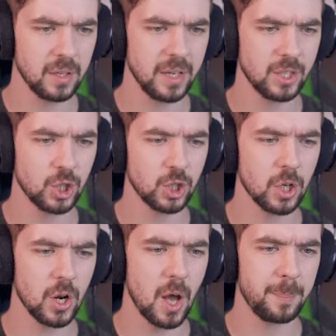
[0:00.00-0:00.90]
ain't
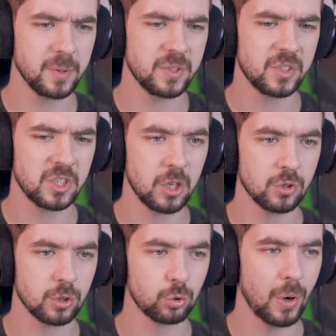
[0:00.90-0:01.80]
shut up. It scares
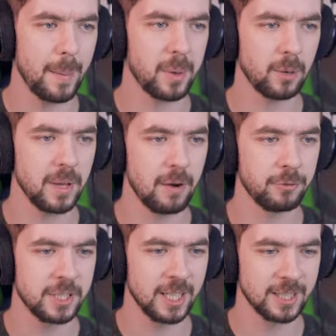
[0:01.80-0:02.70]
the crap out of me
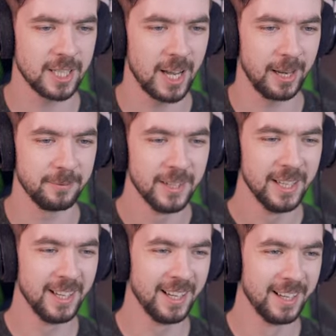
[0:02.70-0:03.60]
every single time.
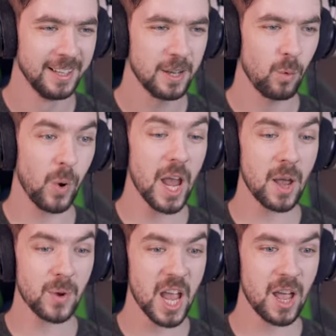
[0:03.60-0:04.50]

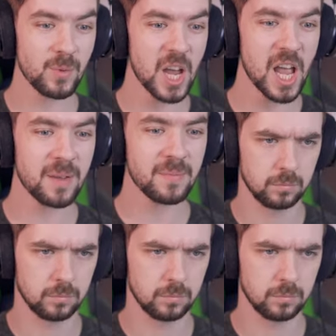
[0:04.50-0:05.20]
Wait, wait, wait!